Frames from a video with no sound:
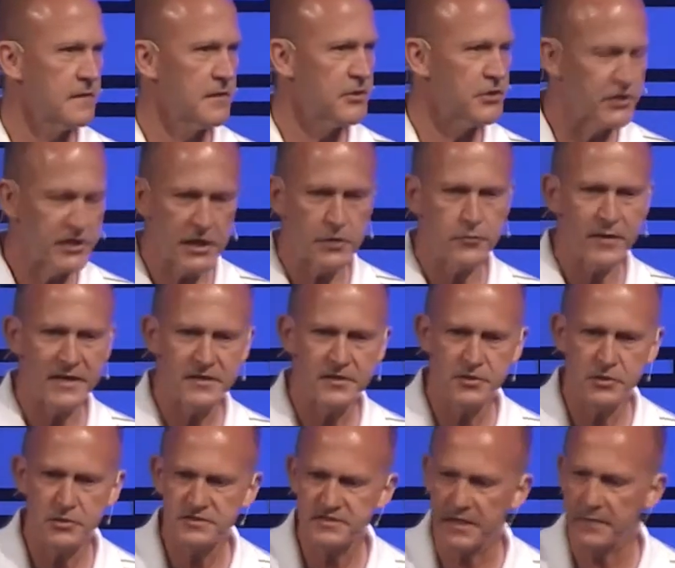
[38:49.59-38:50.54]
You're getting ready to
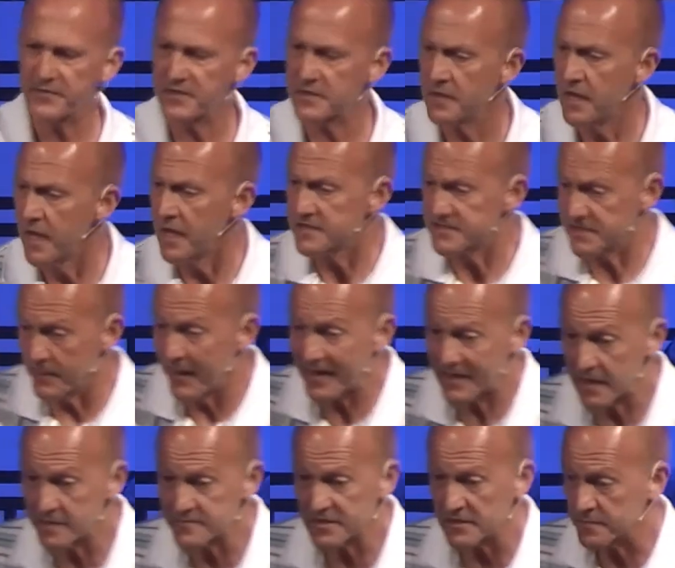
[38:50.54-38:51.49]
do something. Somebody
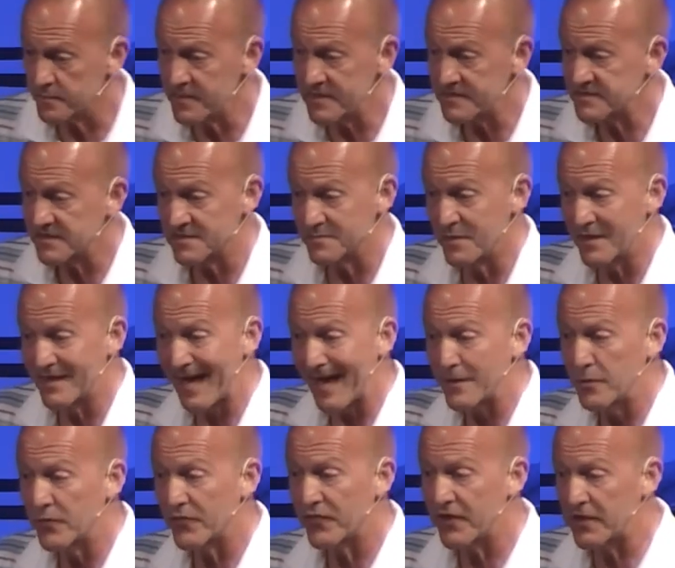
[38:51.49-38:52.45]
comes up to me and says, Mickey, I
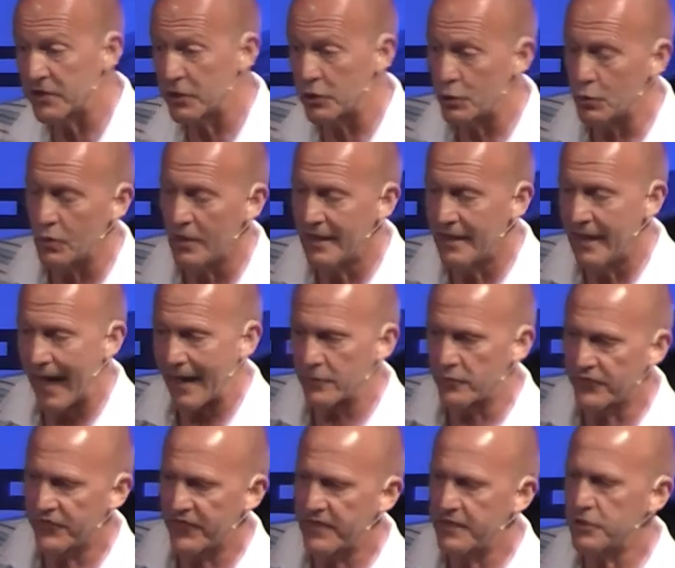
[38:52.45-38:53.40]
don't think you, I
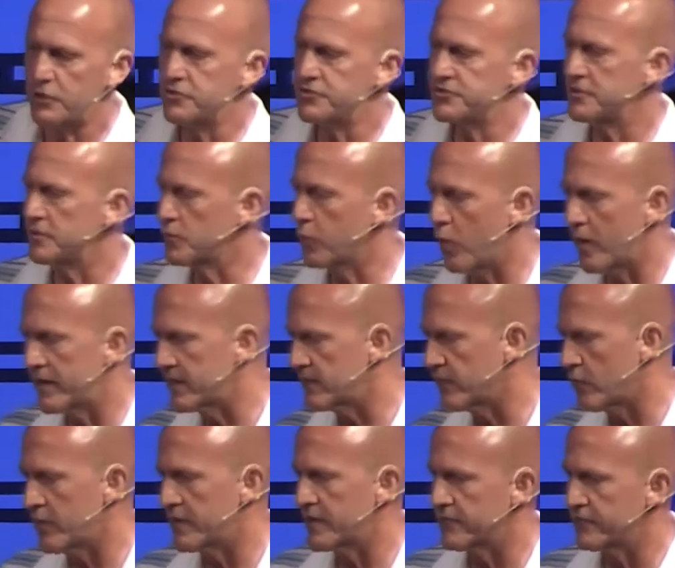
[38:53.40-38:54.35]
don't think you should whatever,
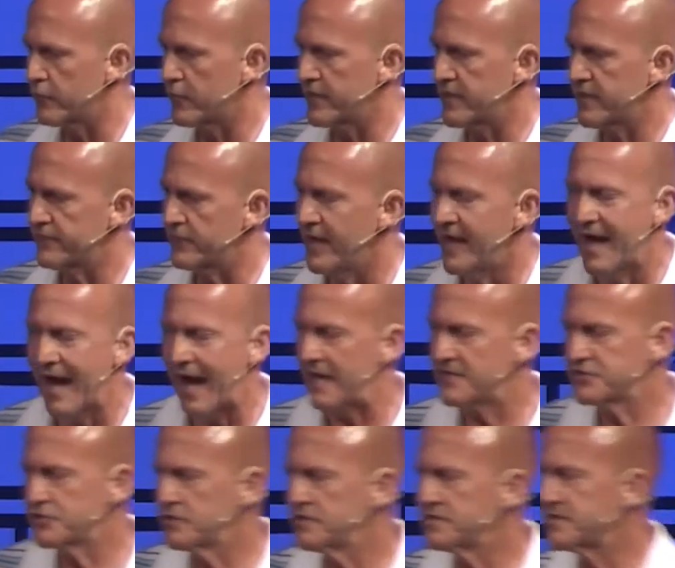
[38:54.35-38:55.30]
whatever, whatever. I
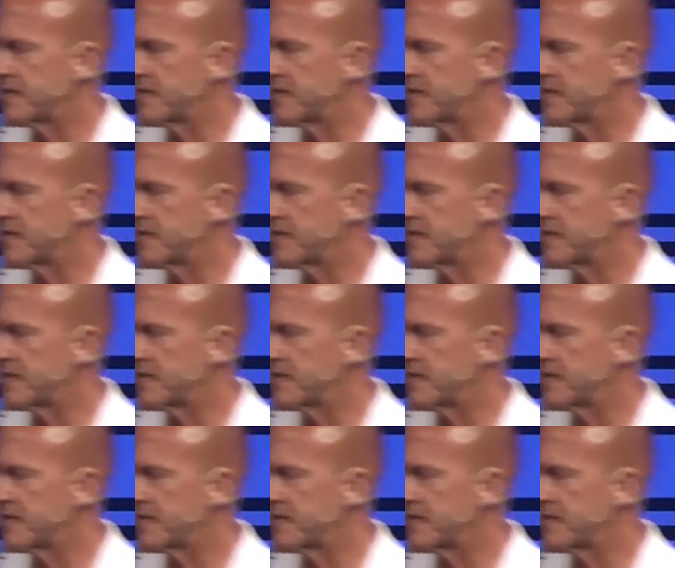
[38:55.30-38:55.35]
shouldn't